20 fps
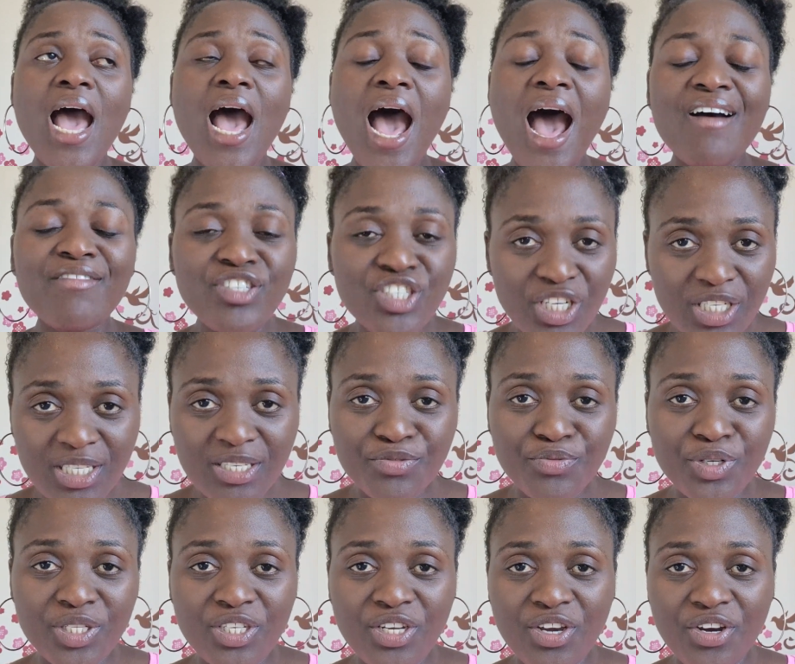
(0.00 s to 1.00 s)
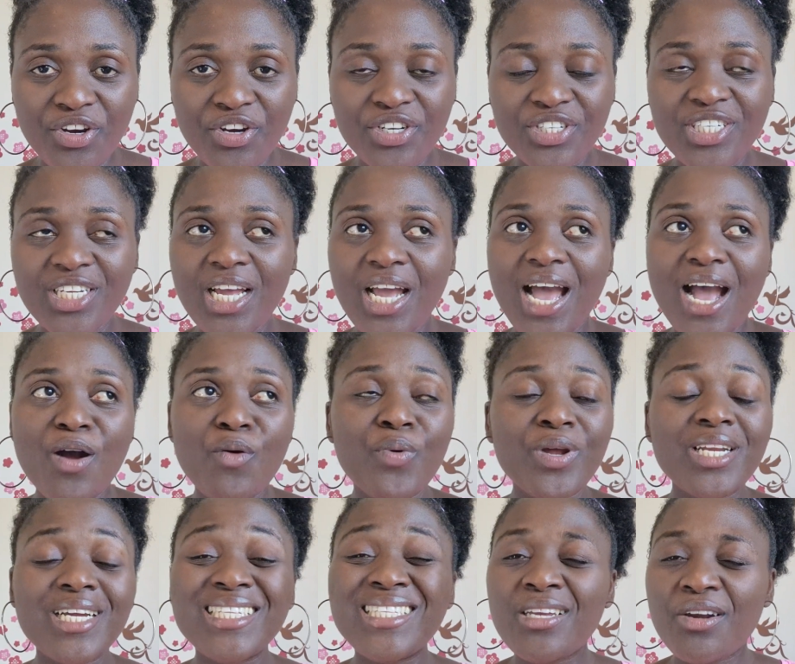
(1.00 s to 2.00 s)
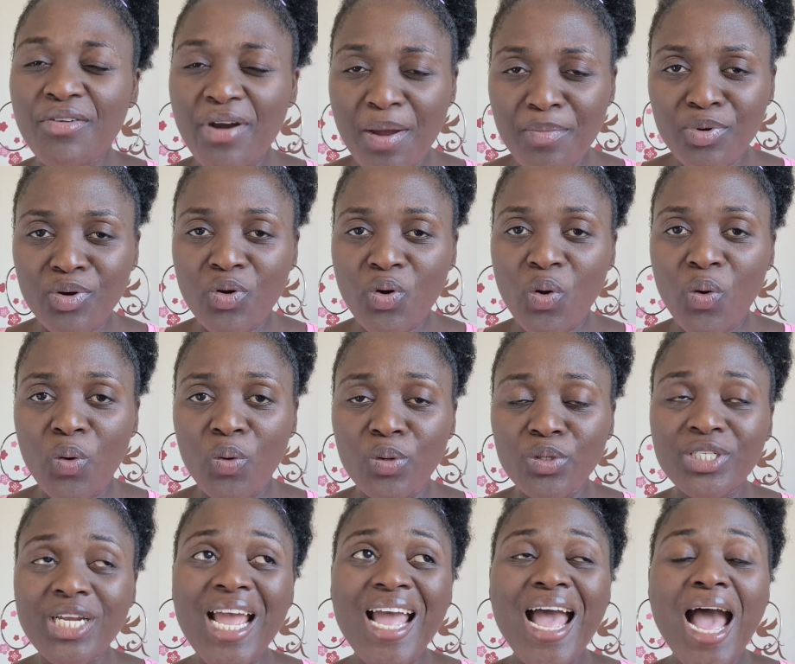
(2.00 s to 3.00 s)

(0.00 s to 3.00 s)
I've just returned with a terrible cold.